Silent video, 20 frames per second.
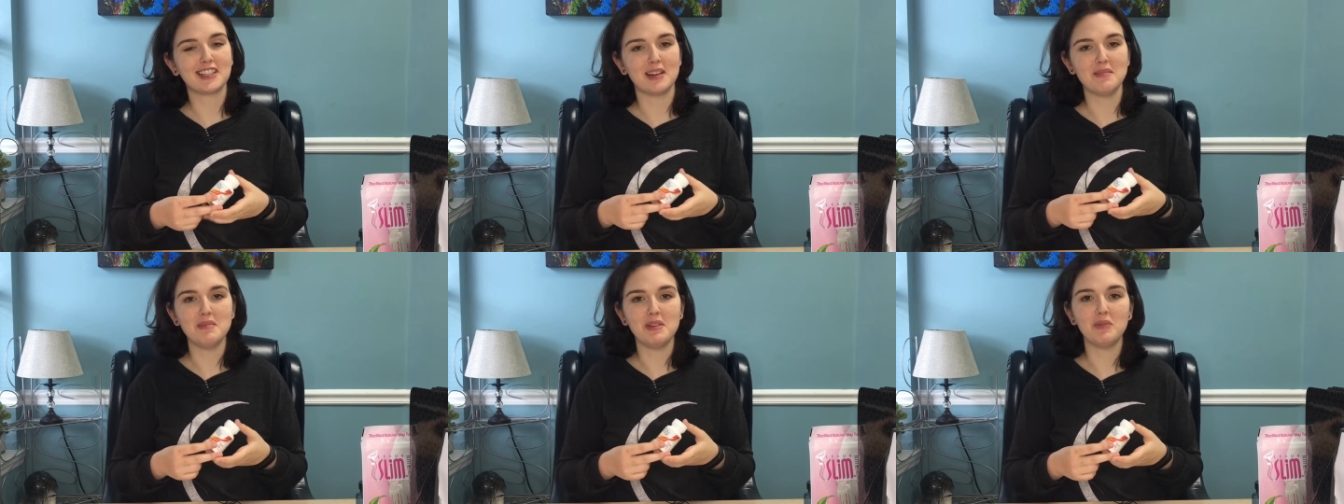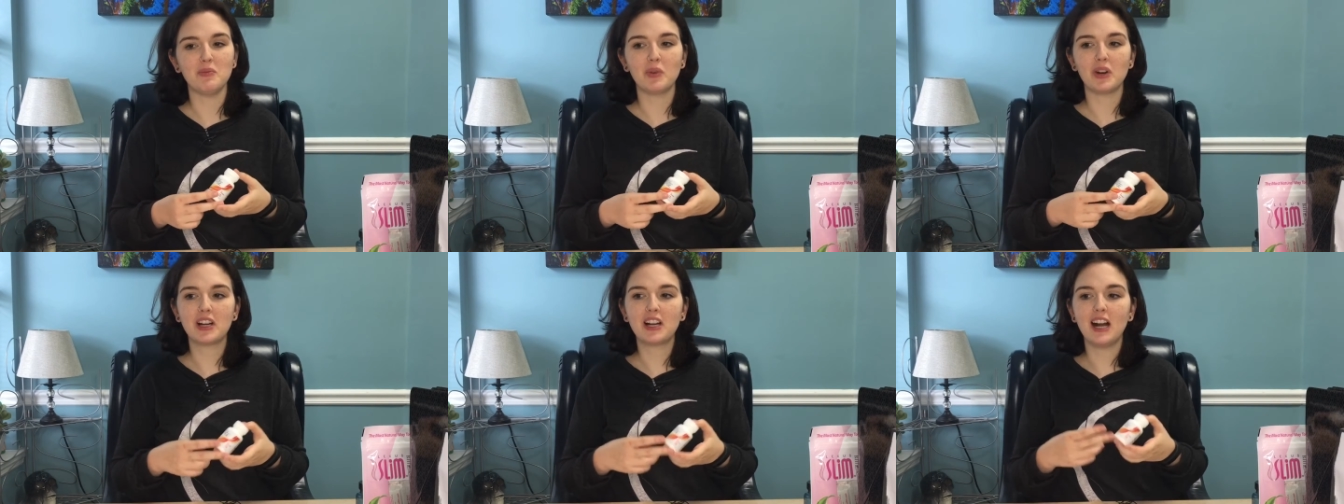I
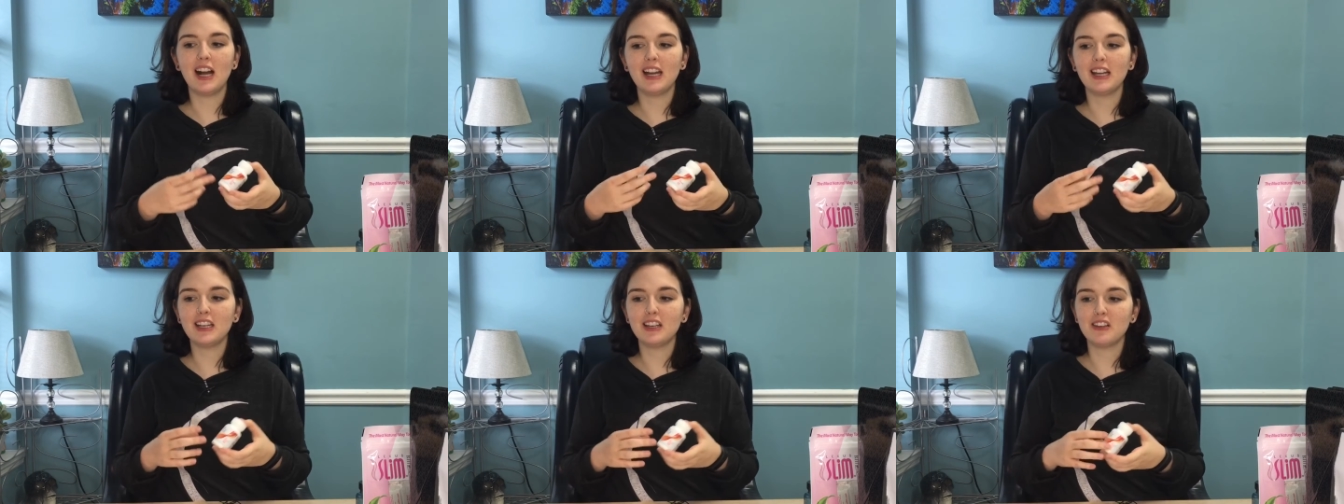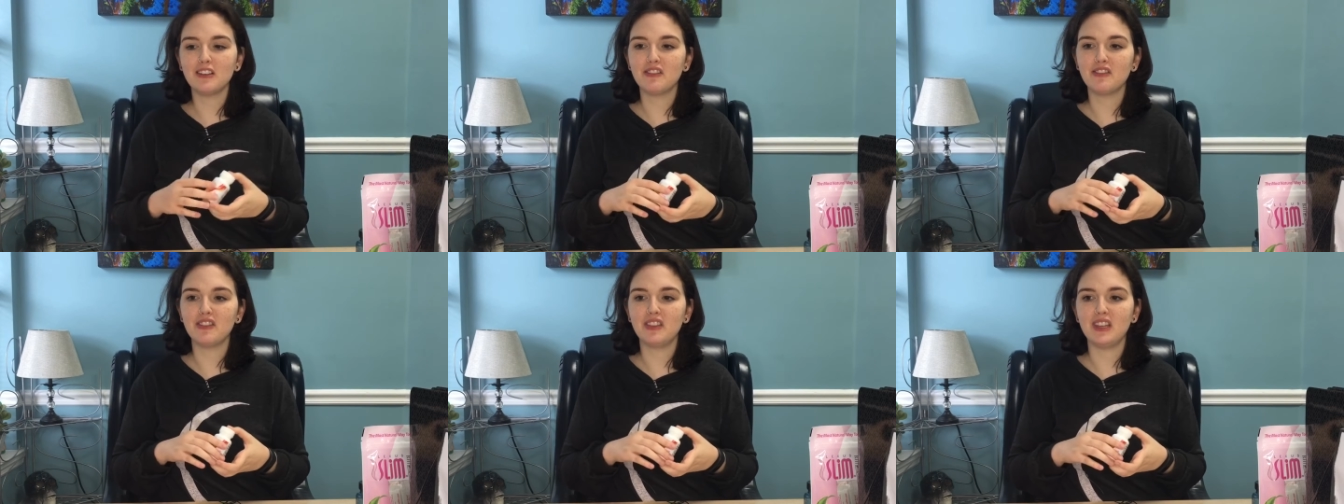mean, we're kind
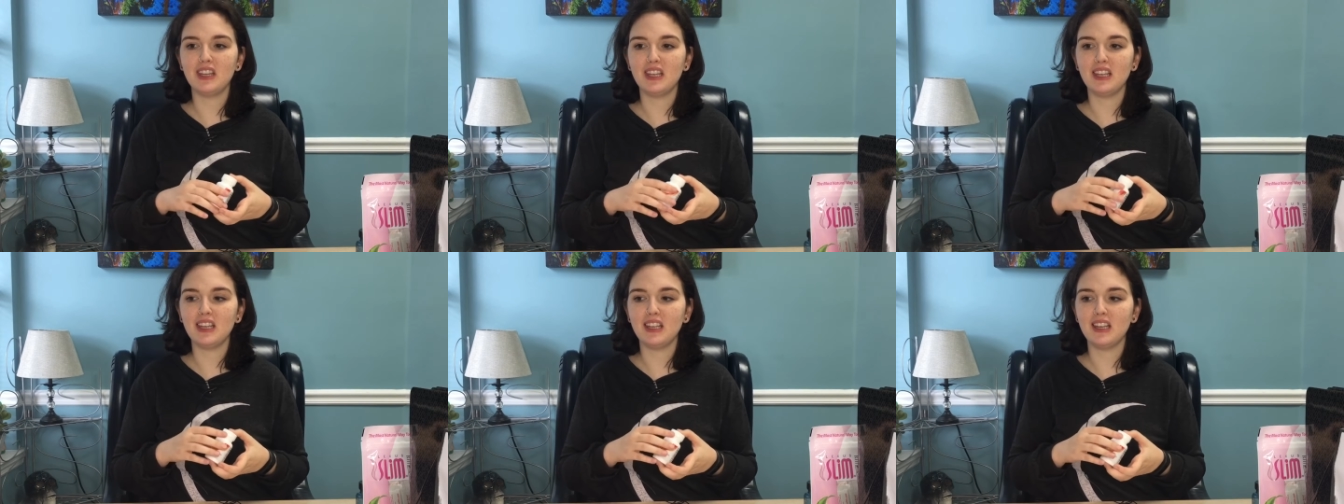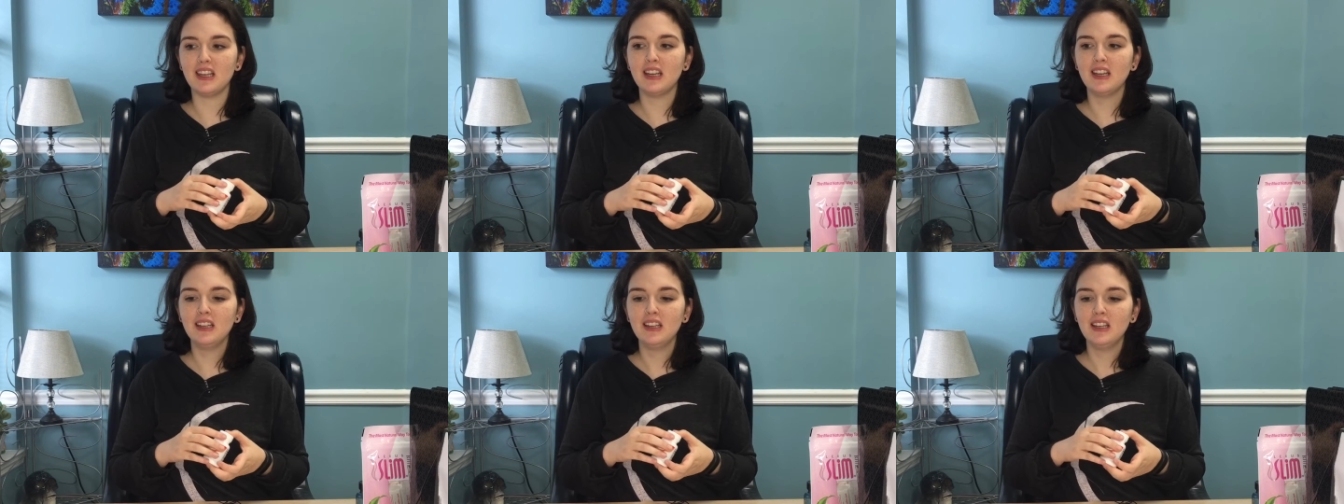of
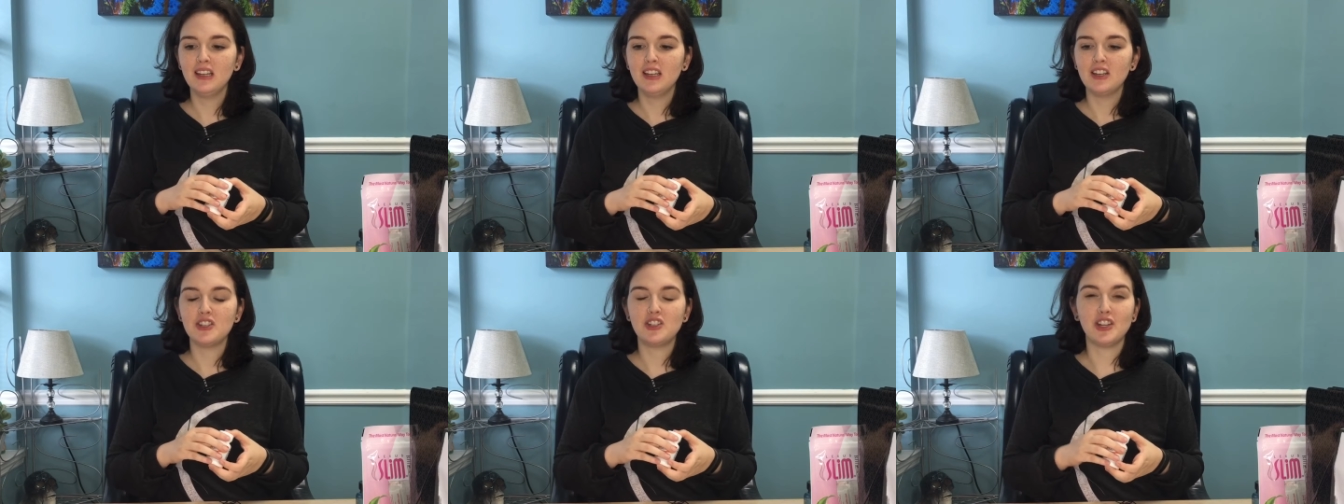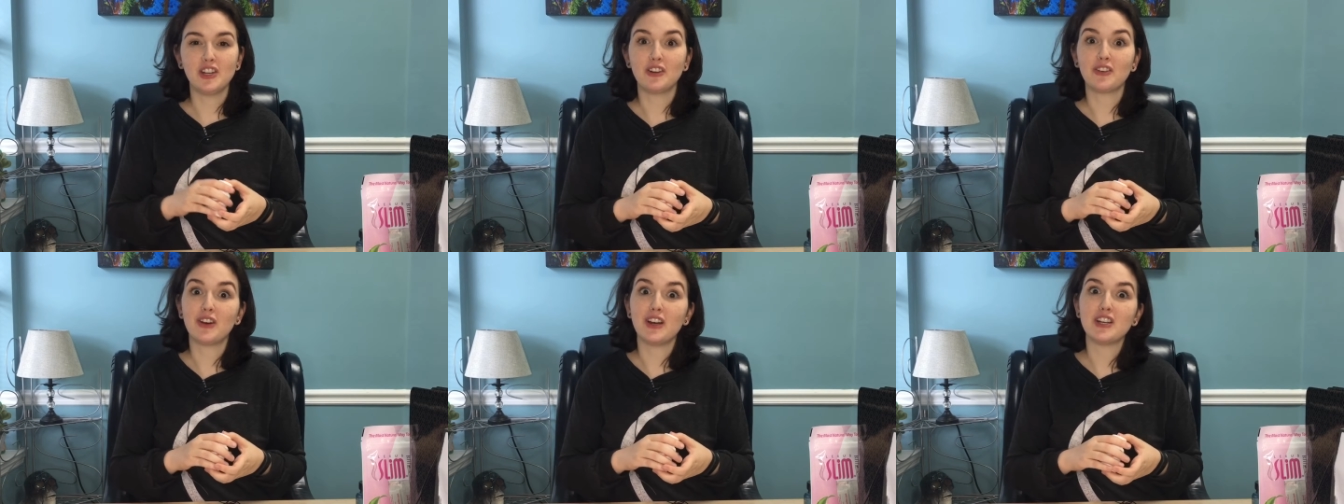the
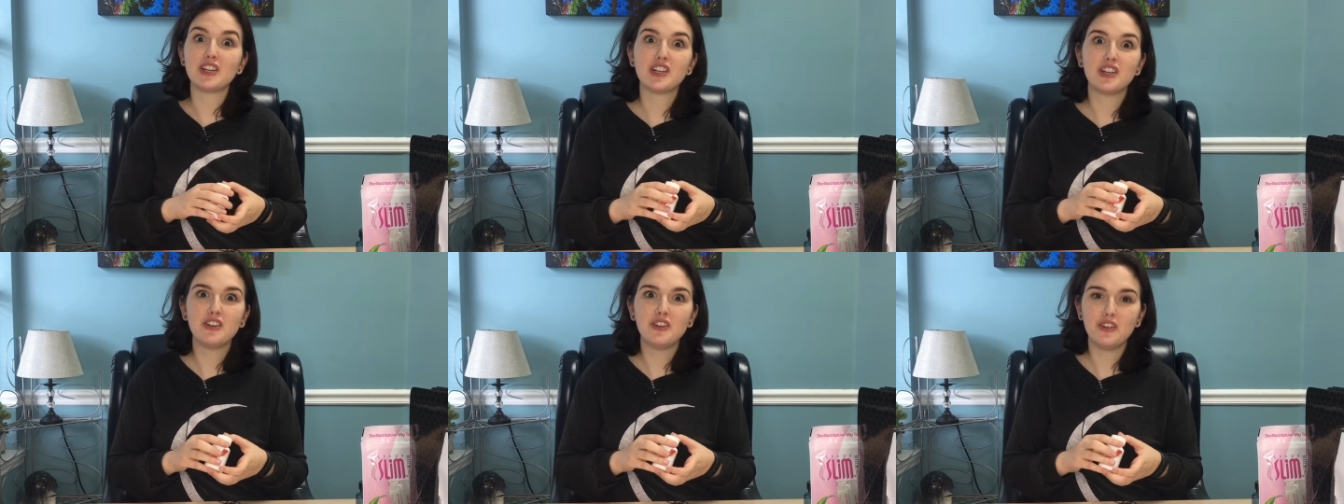generation